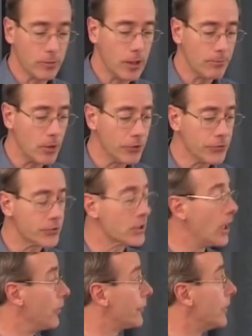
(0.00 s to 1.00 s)
uh, modern
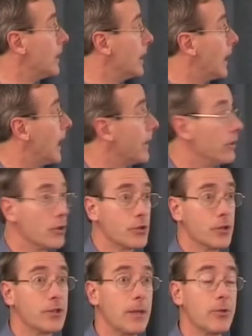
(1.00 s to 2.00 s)
skulls, and
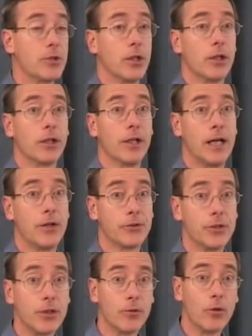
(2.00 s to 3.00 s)
looks at the semicircular canals,
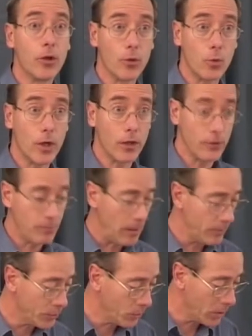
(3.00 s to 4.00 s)
and he's done quite a lot of
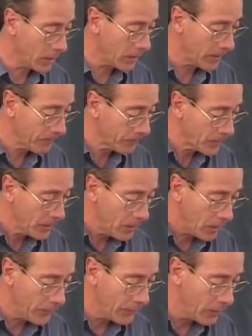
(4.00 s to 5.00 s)
published work
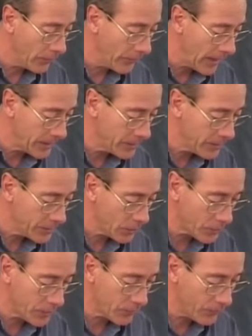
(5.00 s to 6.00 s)
on, on that. And he's looked